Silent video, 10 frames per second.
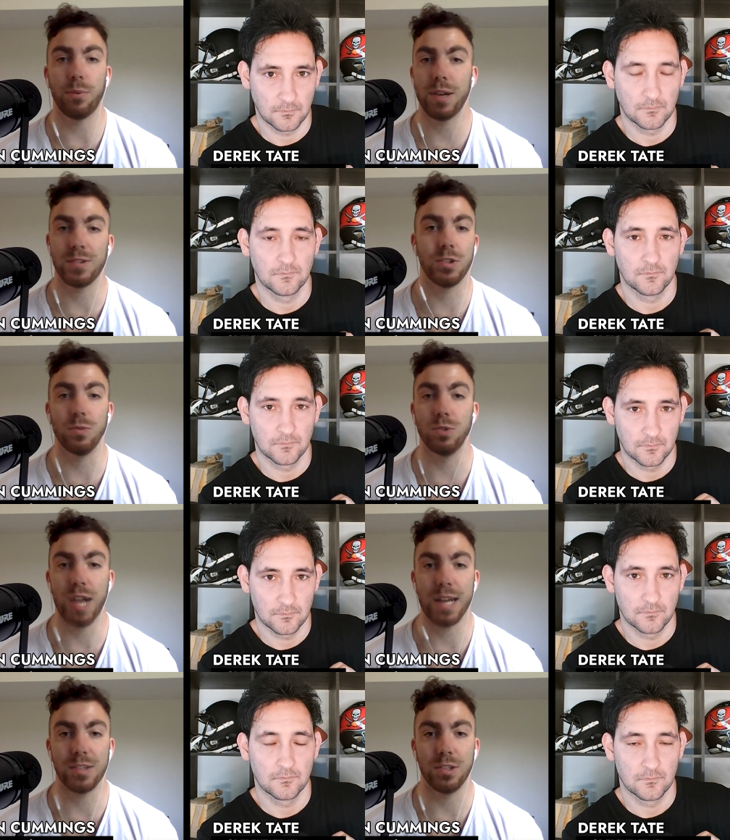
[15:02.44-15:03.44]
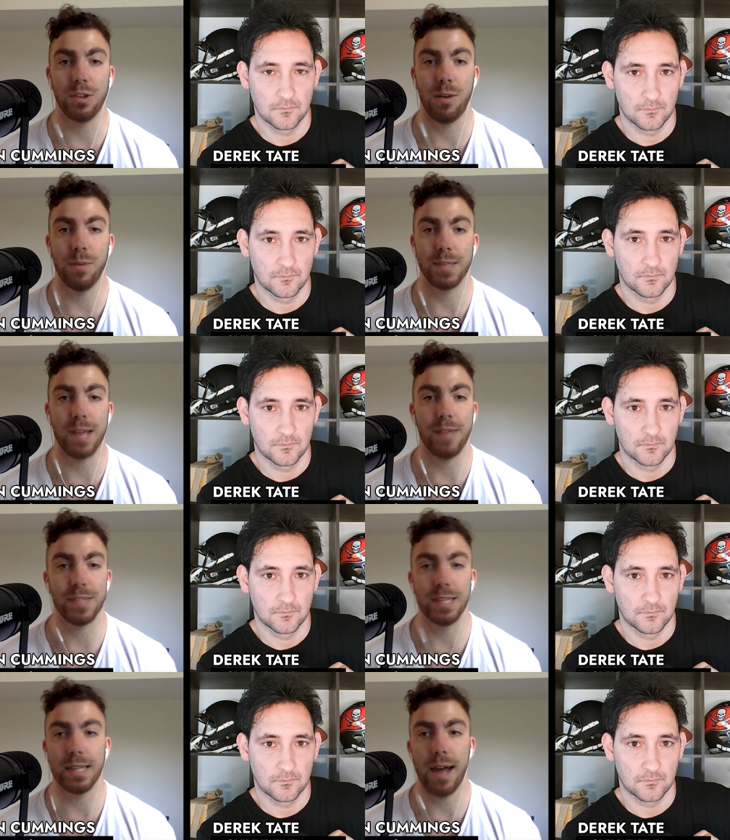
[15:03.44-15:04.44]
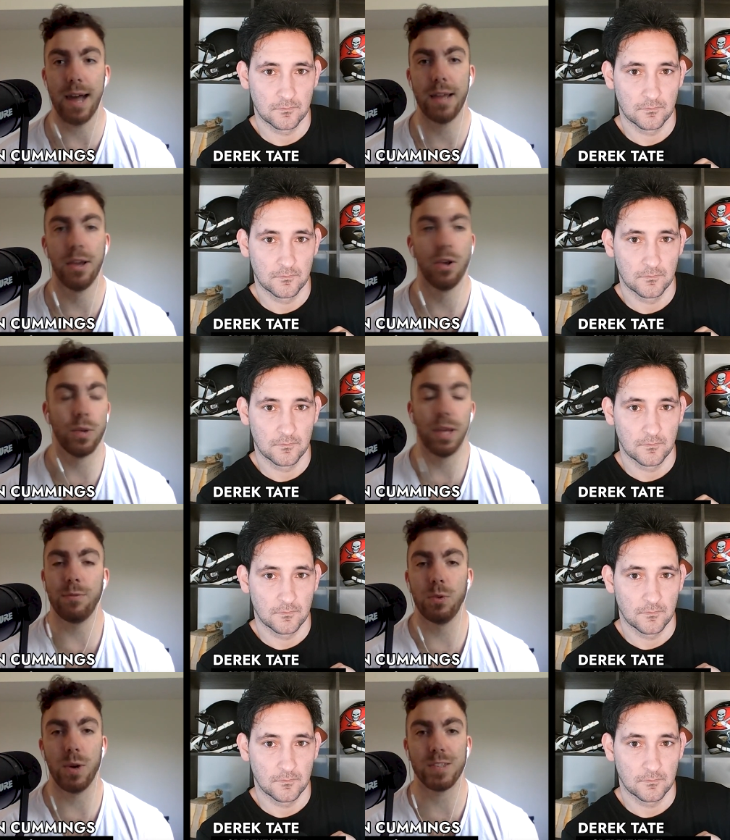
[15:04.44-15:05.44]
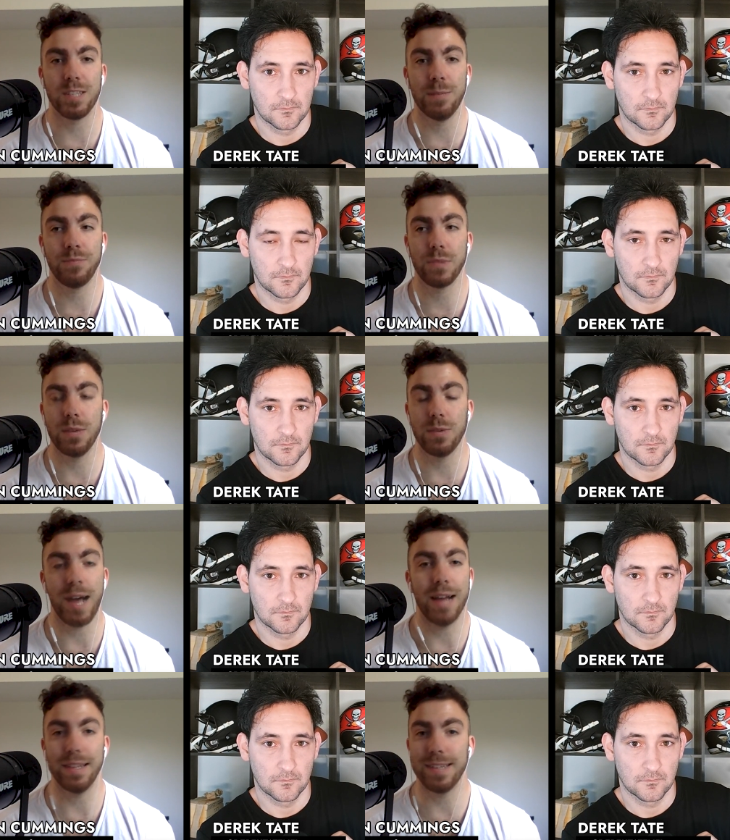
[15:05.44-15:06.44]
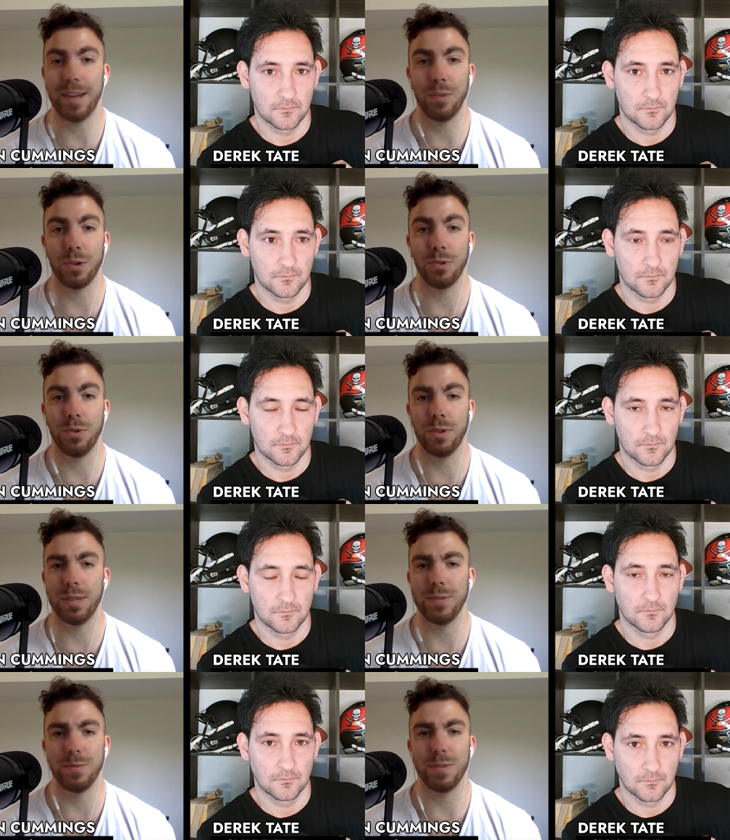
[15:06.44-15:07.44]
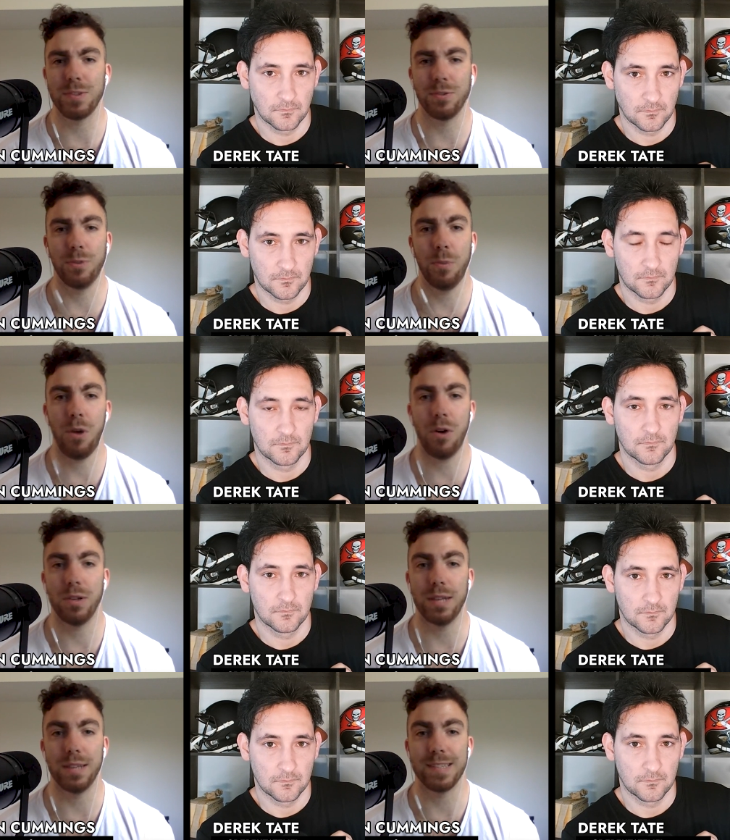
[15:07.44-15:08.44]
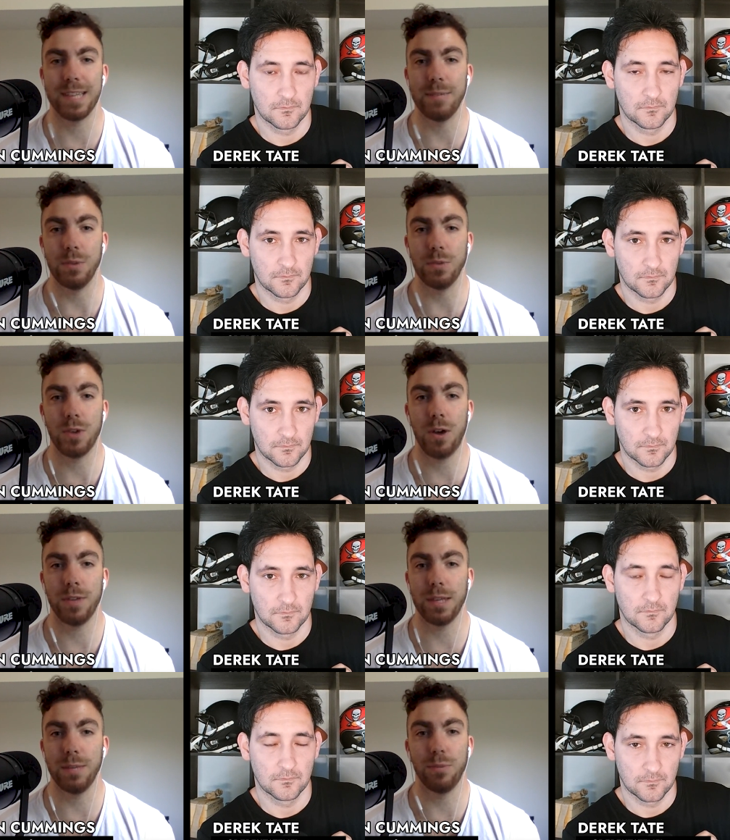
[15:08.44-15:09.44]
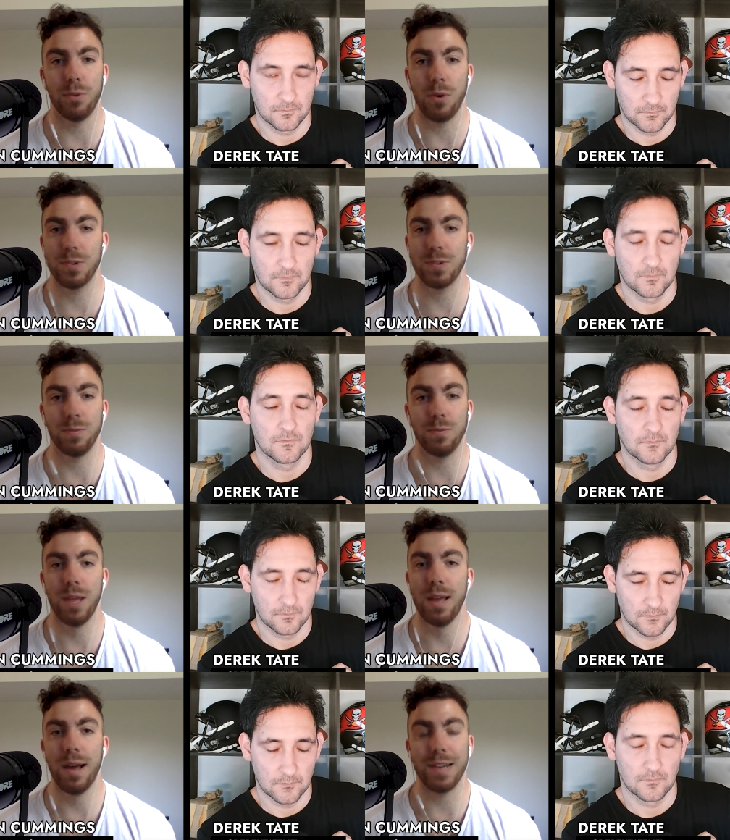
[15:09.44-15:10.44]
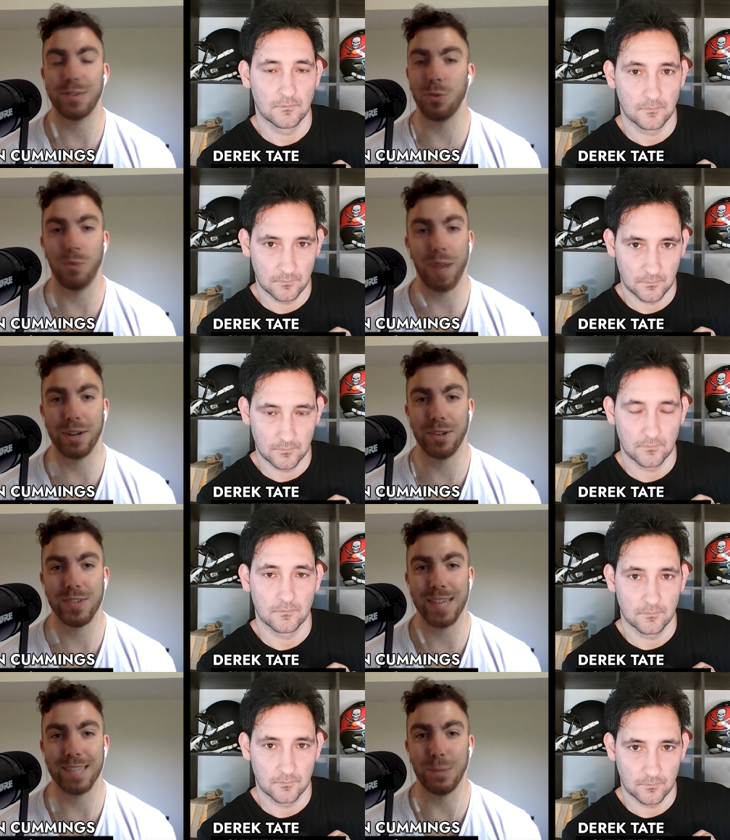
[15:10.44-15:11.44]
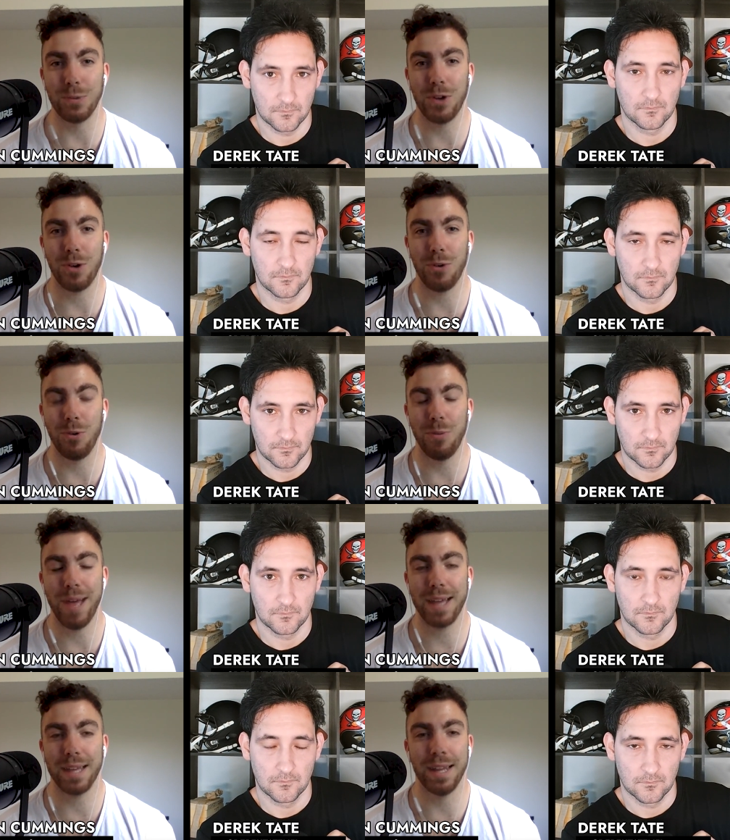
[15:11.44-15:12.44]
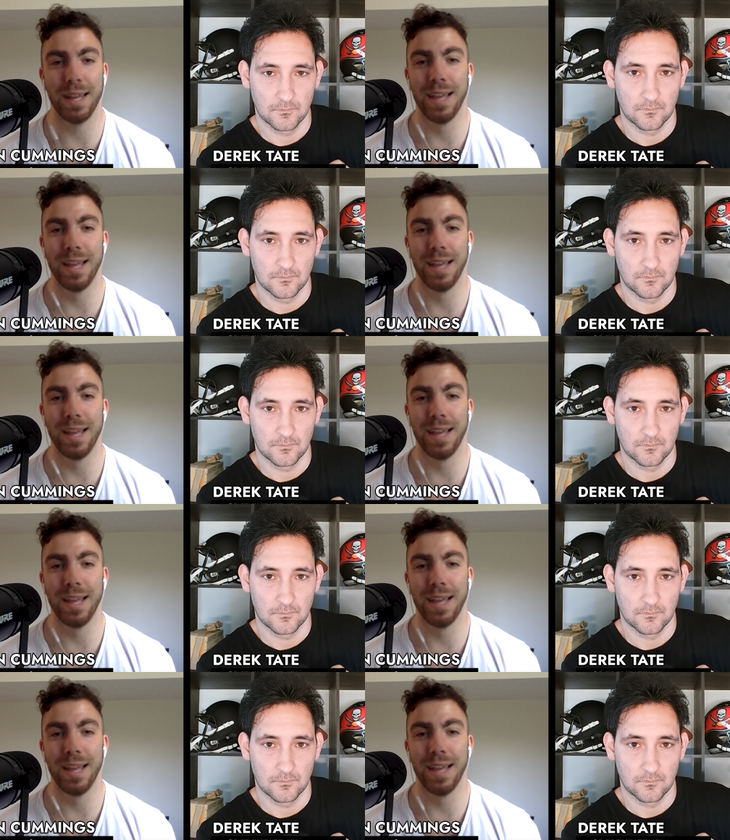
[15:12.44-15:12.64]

Speaker 1: impressed you with Jaxson Dart? Because obviously, a guy who came from USC, he was a highly touted recruit. I think he was Mr. Football in, in the state of Utah. I think he broke some high school records as a Utah quarterback. And